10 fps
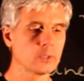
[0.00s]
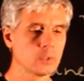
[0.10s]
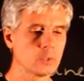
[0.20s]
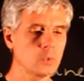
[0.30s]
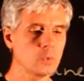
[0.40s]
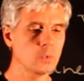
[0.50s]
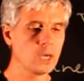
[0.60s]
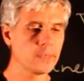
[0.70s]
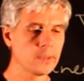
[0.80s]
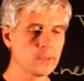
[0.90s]

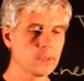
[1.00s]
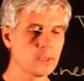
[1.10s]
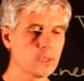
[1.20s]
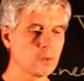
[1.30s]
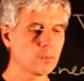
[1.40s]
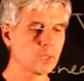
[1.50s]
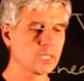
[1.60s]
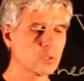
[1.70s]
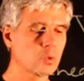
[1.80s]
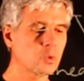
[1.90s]
u1
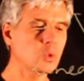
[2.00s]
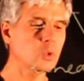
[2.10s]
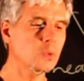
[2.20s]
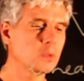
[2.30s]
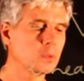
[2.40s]
plus u2